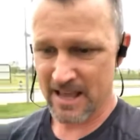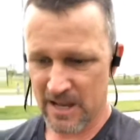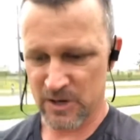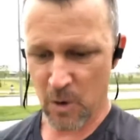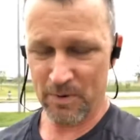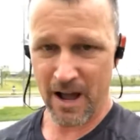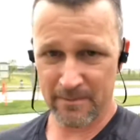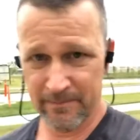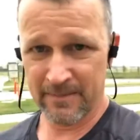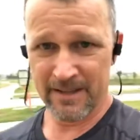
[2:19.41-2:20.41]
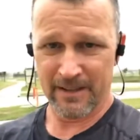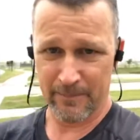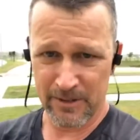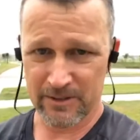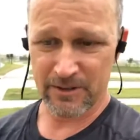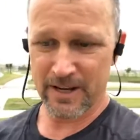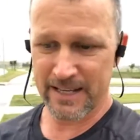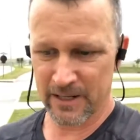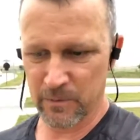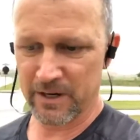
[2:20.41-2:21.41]
No problem. I'm used to training
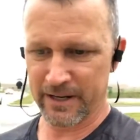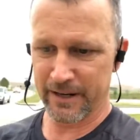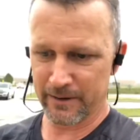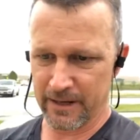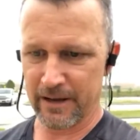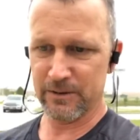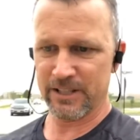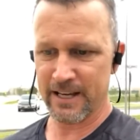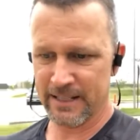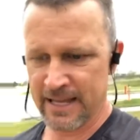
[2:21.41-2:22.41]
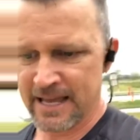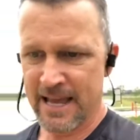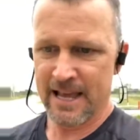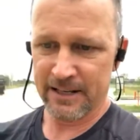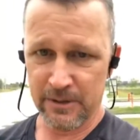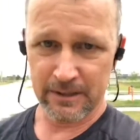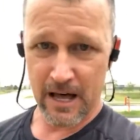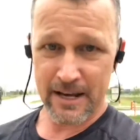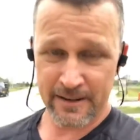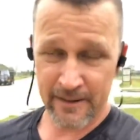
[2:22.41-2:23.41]
and working out outside. I do a lot
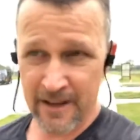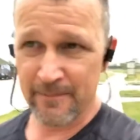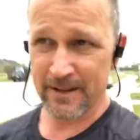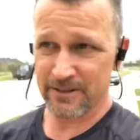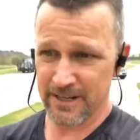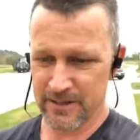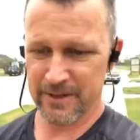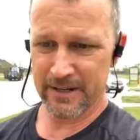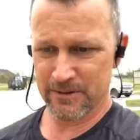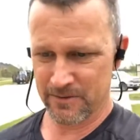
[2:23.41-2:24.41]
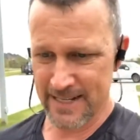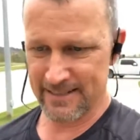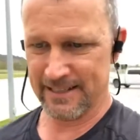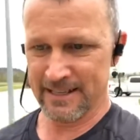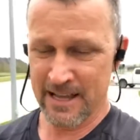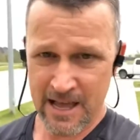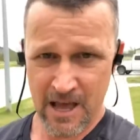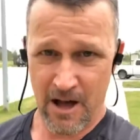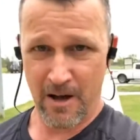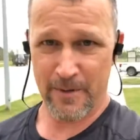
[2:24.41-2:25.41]
of my training when I was racing
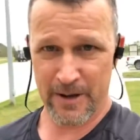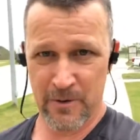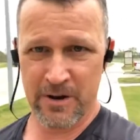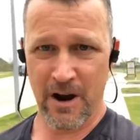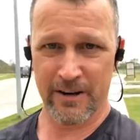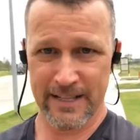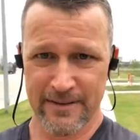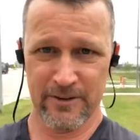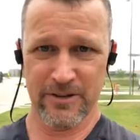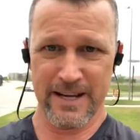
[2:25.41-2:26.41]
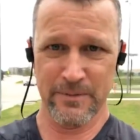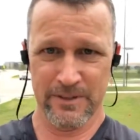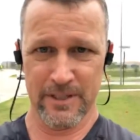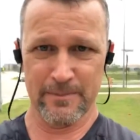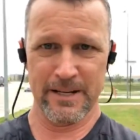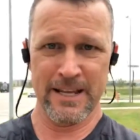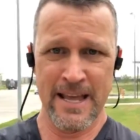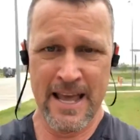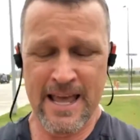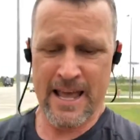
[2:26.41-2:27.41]
on my own, hardly ever trained with somebody.
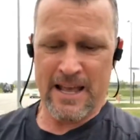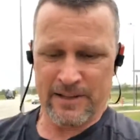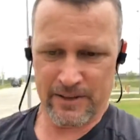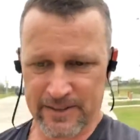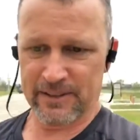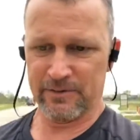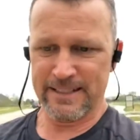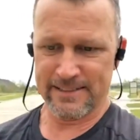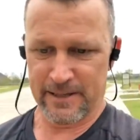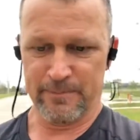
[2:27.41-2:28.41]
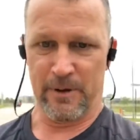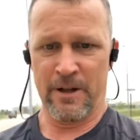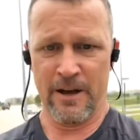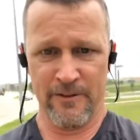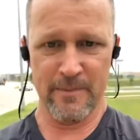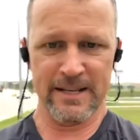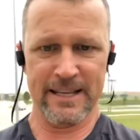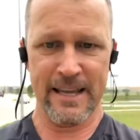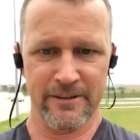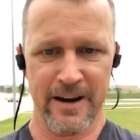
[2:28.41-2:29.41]
So this is really simple for me to get
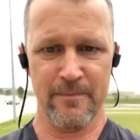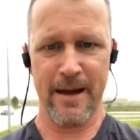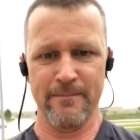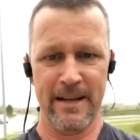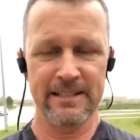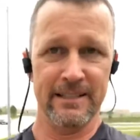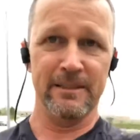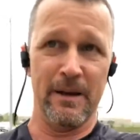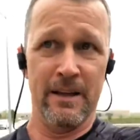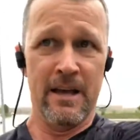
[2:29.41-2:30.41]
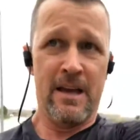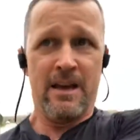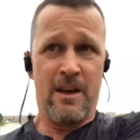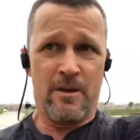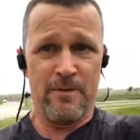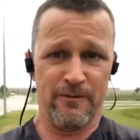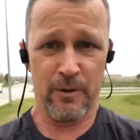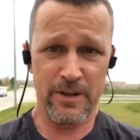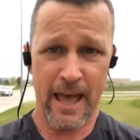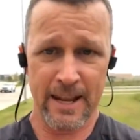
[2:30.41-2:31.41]
around mentally. But before you
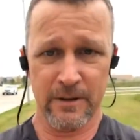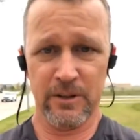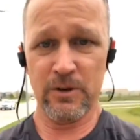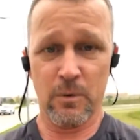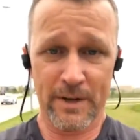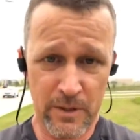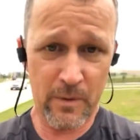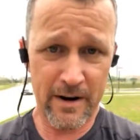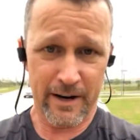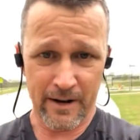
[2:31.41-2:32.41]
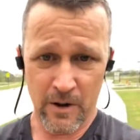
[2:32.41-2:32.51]
head out the door, what are you wearing?